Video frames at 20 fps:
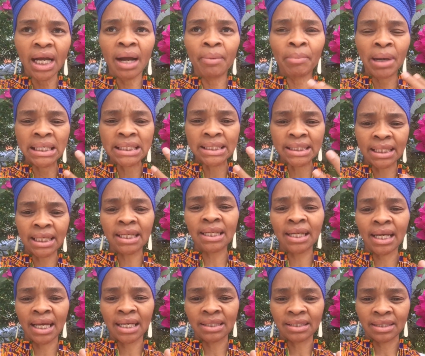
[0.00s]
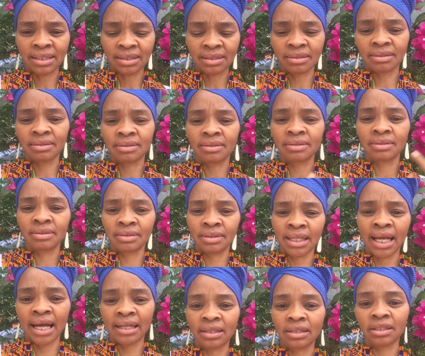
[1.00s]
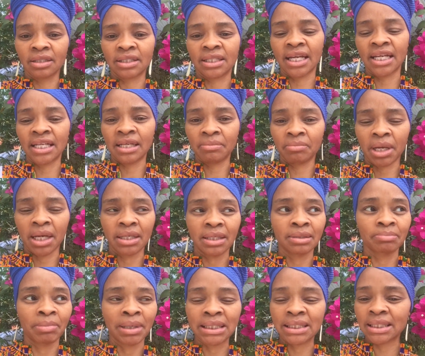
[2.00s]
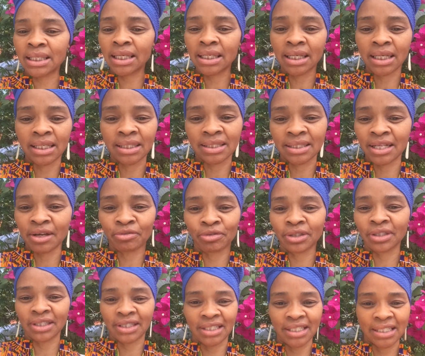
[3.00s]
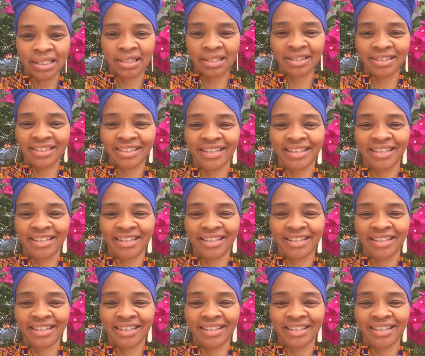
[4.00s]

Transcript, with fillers: My skin has not looked any, my skin has never looked this good.